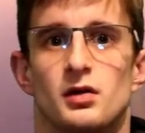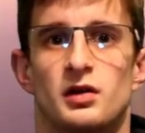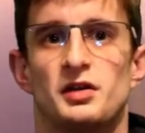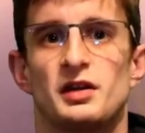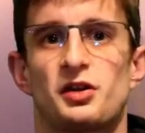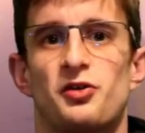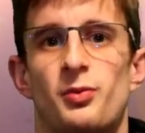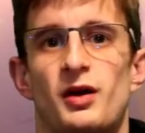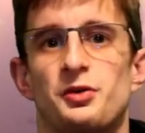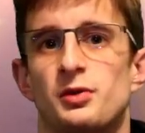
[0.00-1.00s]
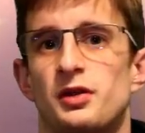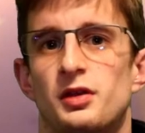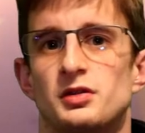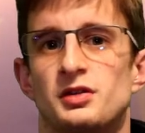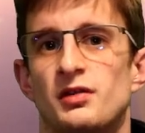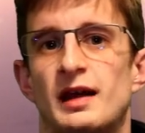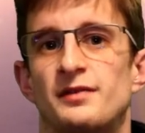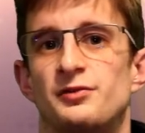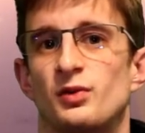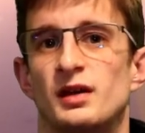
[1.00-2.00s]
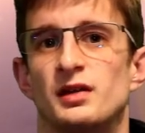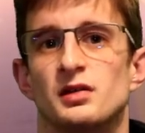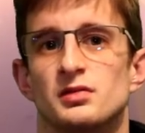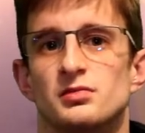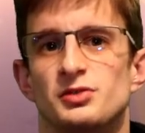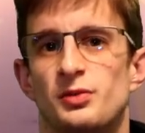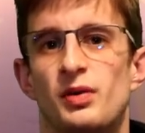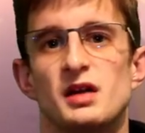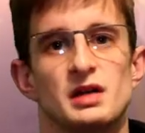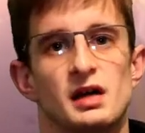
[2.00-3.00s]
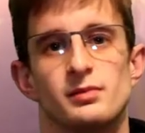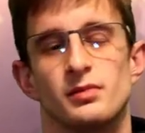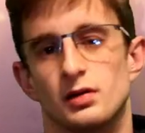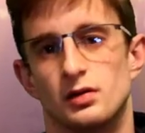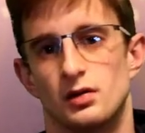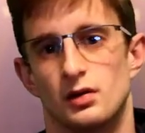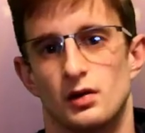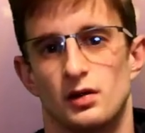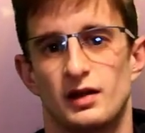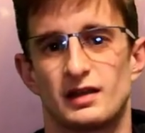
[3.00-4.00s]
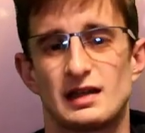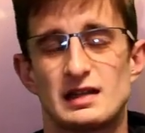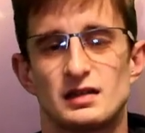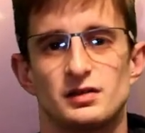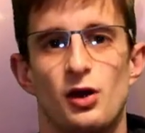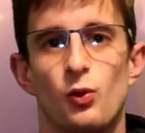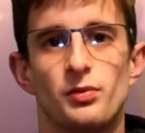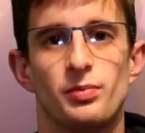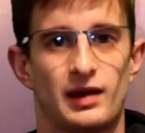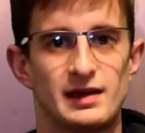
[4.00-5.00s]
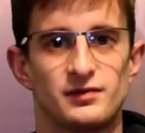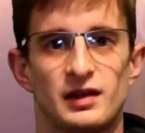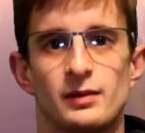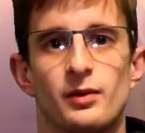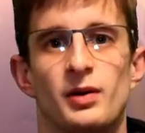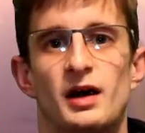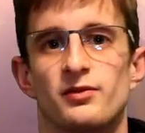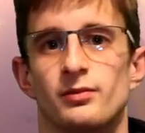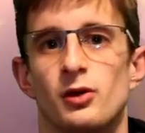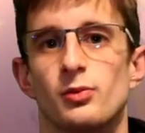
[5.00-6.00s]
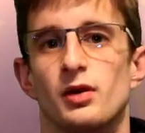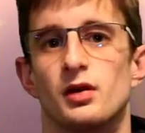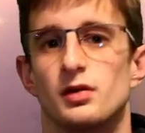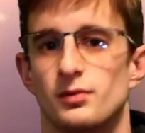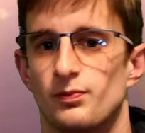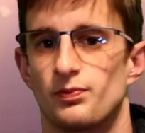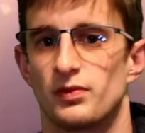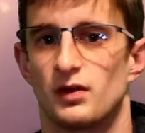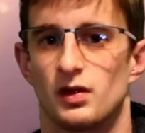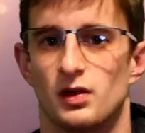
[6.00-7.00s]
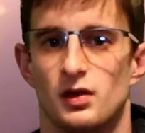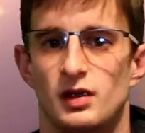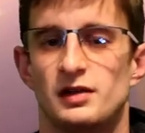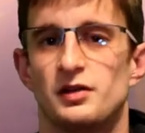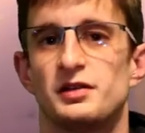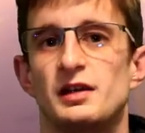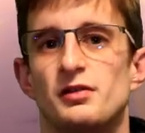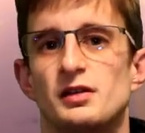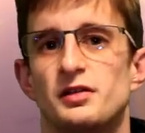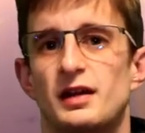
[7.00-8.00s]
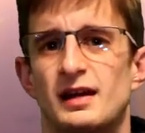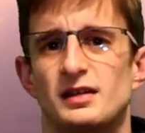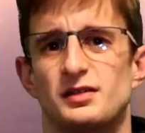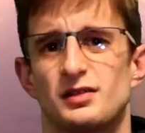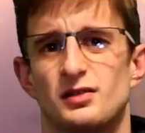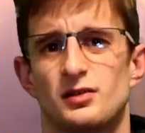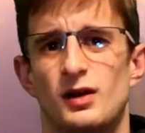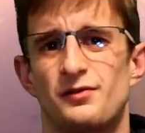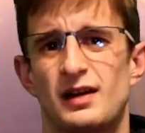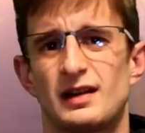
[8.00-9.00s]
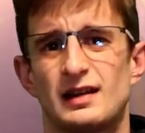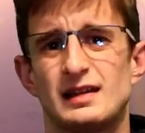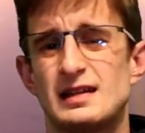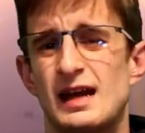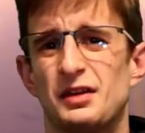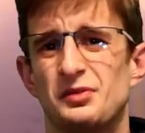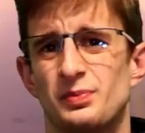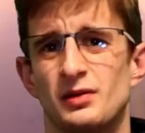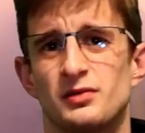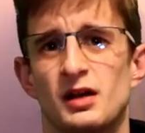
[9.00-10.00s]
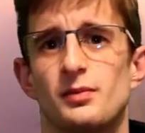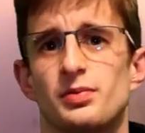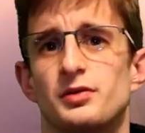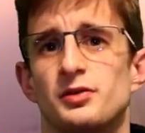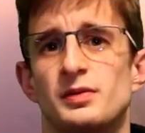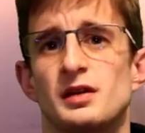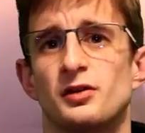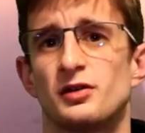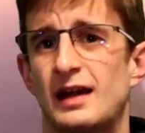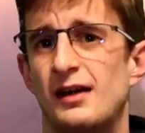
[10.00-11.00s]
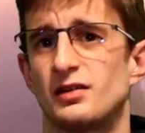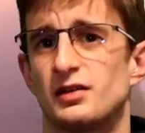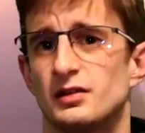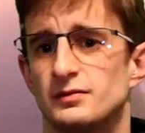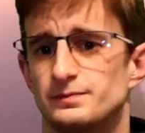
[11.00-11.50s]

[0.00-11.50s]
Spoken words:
Lightning just replies with, "You don't have to win, just buy time." Like, no one believed in him apart from Bowman in the series, and quite frankly, he hasn't built up to be a good character.